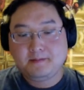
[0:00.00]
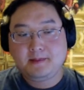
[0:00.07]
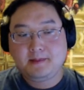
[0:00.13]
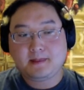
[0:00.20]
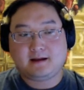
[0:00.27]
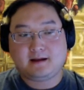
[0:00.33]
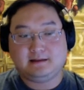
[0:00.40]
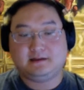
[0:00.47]

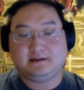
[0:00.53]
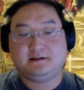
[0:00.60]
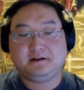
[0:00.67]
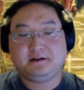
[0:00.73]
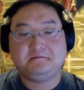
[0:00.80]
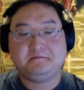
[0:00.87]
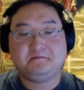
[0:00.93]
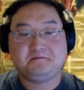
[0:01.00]

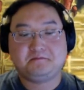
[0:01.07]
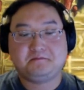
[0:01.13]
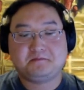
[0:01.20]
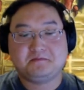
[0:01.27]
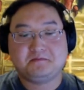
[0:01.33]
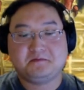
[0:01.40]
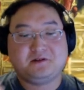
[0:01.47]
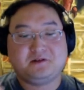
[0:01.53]
identity.
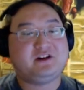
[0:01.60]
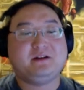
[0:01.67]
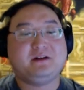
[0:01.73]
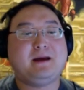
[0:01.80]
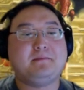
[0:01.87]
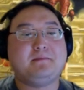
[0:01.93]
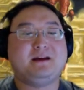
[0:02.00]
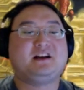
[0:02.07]
Prayer
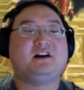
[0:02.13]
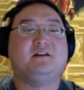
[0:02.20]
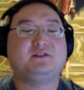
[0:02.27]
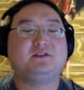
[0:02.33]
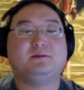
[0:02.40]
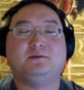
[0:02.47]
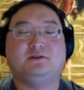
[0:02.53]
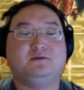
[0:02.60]
made me
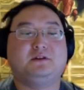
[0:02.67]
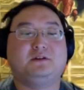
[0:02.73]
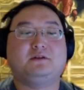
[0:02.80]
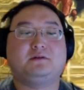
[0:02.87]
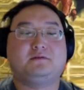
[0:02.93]
comfortable with